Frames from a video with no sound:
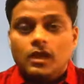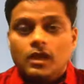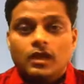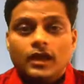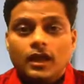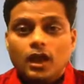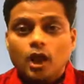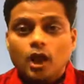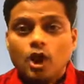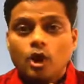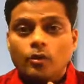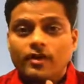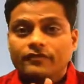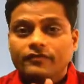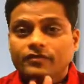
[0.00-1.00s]
Hello
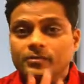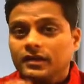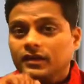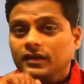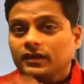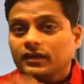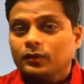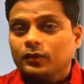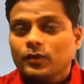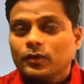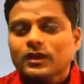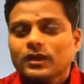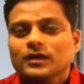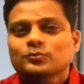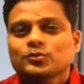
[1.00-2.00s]
everybody and
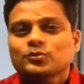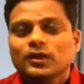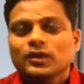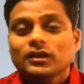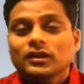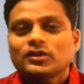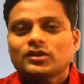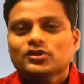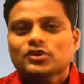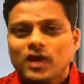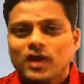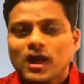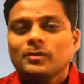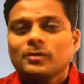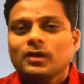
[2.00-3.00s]
welcome to English
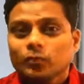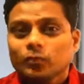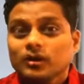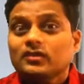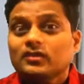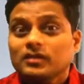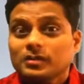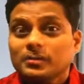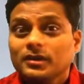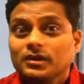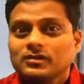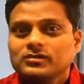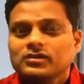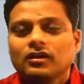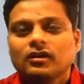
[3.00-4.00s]
Grammar with Ameya
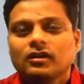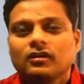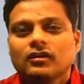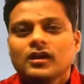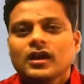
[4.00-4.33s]
sir.